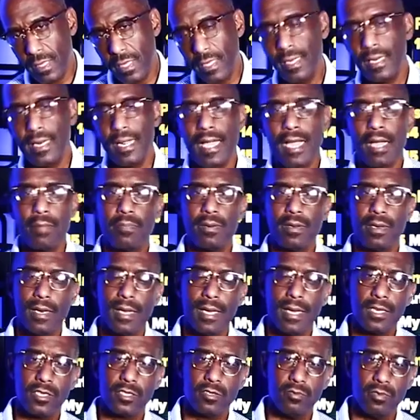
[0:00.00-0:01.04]
And it
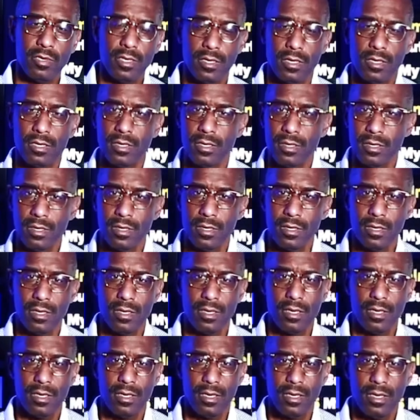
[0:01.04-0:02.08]
happened last week.
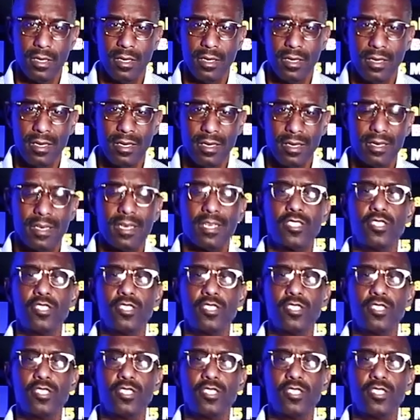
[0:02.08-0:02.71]
And